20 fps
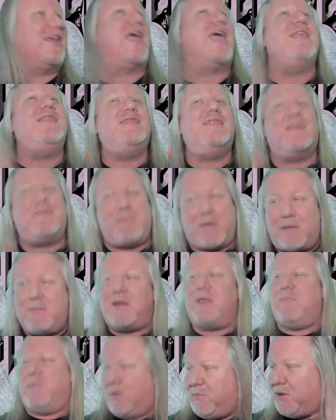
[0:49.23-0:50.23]
and the
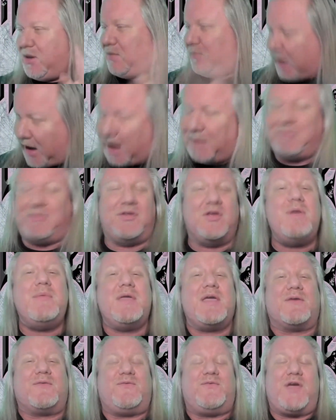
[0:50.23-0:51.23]
bibbidi-bobbidi-bop, do
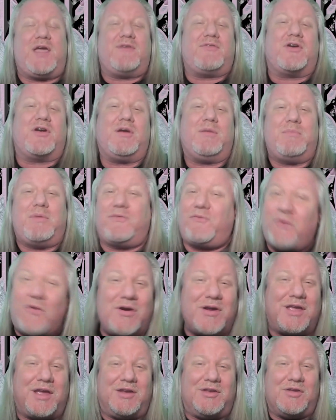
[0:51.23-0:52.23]
me a favor,
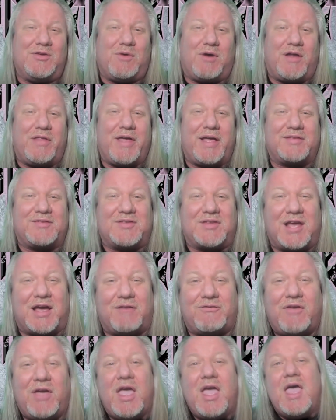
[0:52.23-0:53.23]
before you do all that
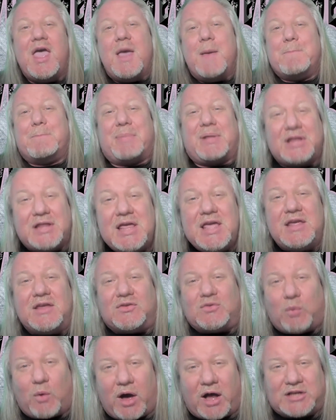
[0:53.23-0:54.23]
stuff,
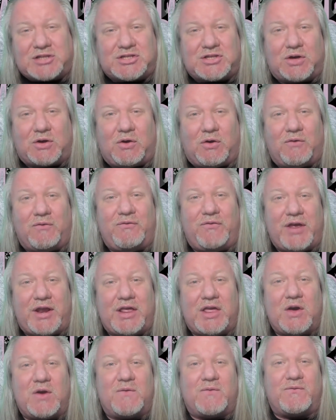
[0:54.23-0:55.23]
please watch the whole
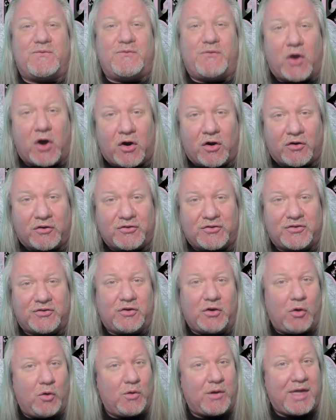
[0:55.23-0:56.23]
video
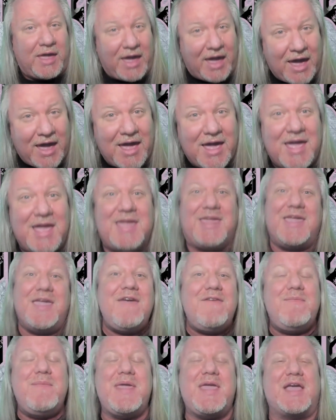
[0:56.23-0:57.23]
first, okay?
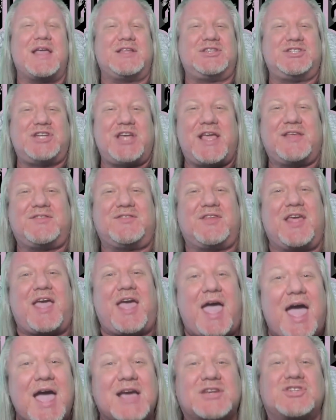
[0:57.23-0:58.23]
Give me a chance to
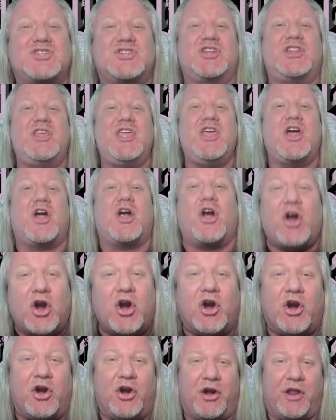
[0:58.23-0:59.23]
actually
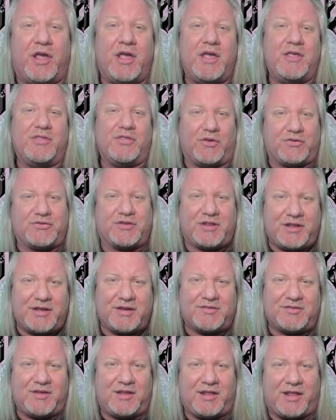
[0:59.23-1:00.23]
earn those
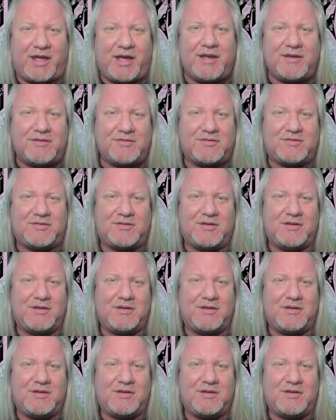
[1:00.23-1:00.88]
clicks and likes.